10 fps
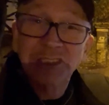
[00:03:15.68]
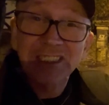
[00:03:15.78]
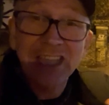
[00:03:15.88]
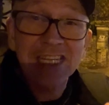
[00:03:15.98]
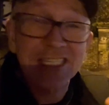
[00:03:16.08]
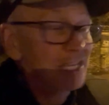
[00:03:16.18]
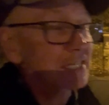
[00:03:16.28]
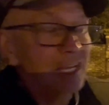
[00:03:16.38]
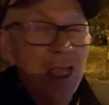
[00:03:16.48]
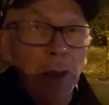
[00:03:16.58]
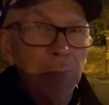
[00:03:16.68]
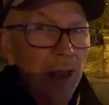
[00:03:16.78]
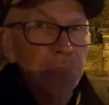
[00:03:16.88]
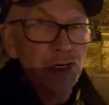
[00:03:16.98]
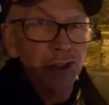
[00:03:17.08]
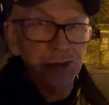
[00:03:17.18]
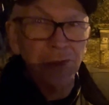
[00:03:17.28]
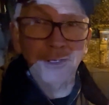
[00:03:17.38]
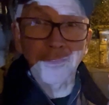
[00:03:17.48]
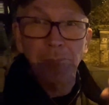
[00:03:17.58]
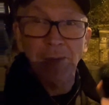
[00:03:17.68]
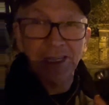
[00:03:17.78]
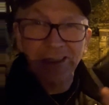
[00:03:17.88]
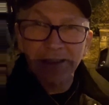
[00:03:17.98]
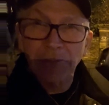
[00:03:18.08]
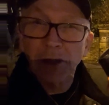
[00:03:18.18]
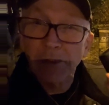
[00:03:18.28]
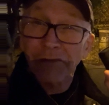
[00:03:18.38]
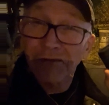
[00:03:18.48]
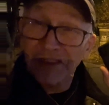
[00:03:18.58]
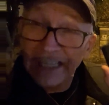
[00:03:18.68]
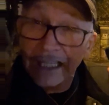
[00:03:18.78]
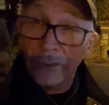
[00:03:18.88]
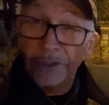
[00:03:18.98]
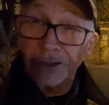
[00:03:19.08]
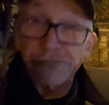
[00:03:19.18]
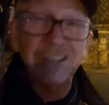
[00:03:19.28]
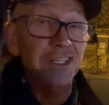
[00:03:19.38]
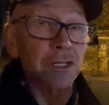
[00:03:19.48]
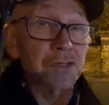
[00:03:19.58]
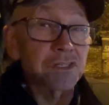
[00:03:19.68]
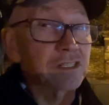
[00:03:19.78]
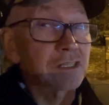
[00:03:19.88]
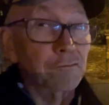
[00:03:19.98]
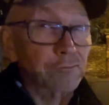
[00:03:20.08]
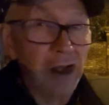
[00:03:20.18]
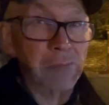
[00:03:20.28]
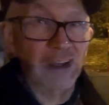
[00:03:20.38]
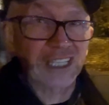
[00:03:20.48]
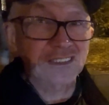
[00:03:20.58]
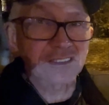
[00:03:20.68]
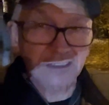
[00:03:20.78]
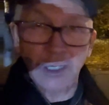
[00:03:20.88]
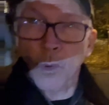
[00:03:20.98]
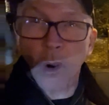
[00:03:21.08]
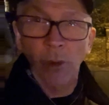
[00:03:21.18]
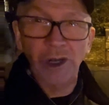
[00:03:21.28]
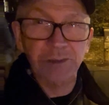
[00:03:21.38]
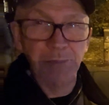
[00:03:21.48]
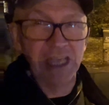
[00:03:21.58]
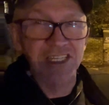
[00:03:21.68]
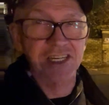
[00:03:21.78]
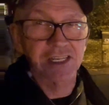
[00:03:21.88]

to test this, but I'm not doing it on the bike because I'm going to be fiddling with the resolutions and frame rates to see what works best.